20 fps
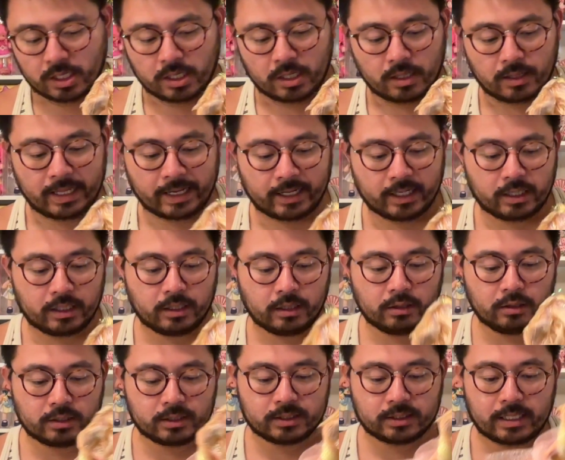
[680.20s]
Like, it
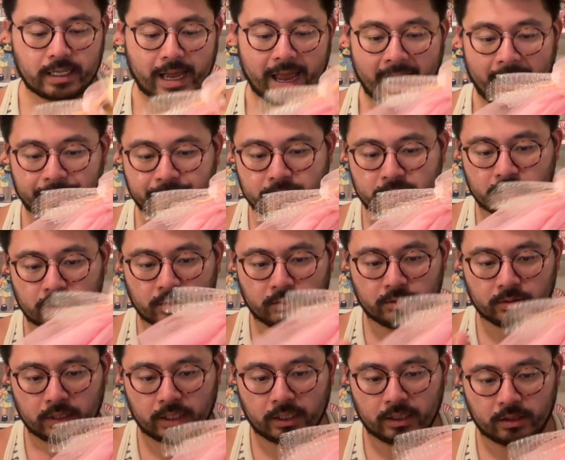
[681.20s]
looks
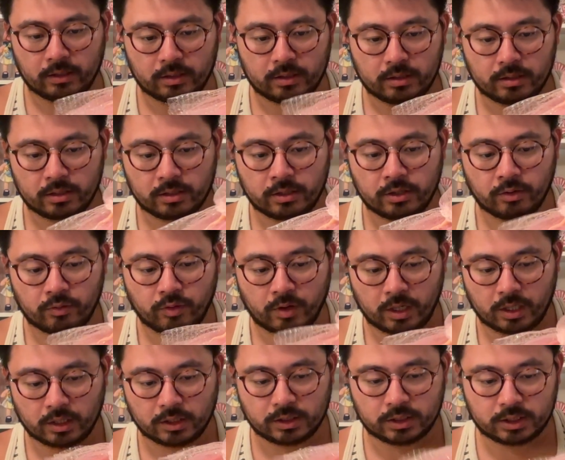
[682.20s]
absolutely the
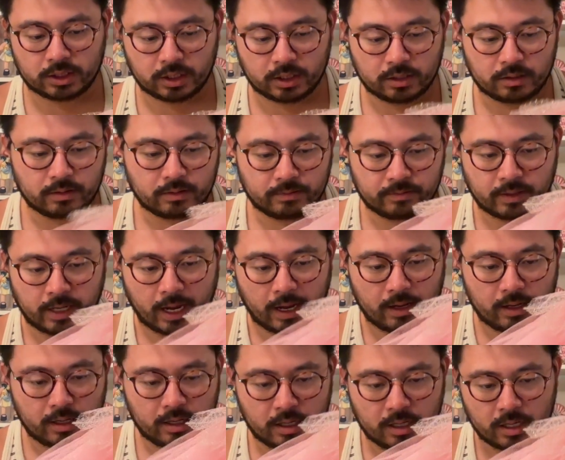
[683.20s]
worst. Okay.
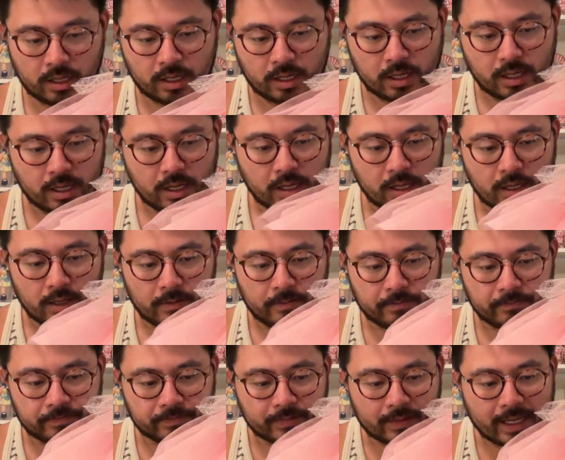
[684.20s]

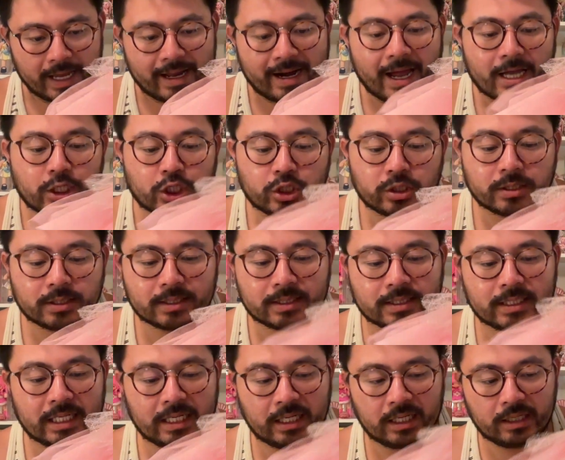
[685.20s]
And I should
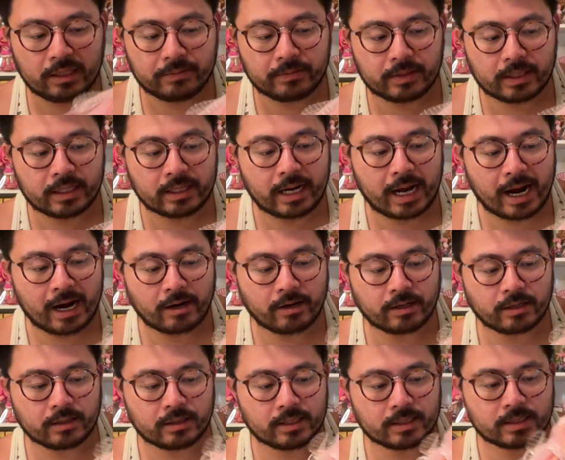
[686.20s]
steam and
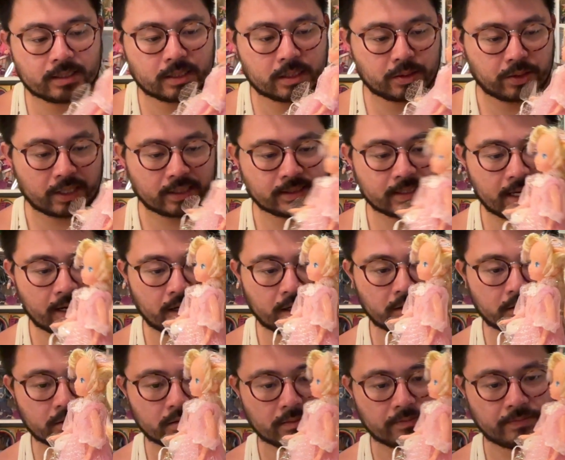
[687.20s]
iron this dress
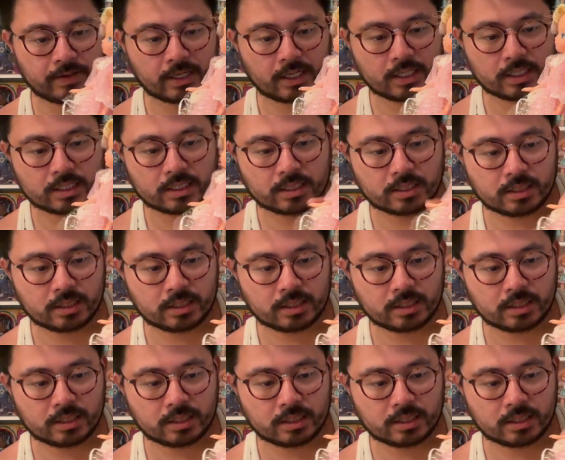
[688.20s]
out, but